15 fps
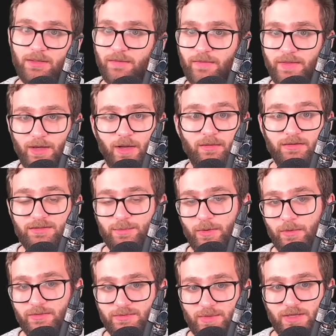They all
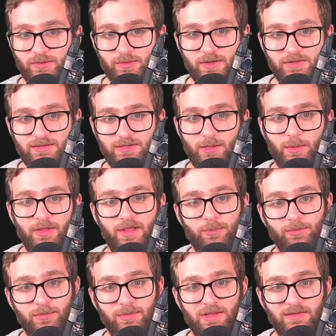expose metrics in a way that
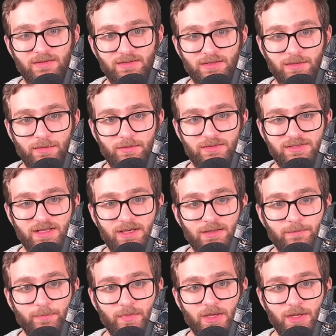Prometheus can understand.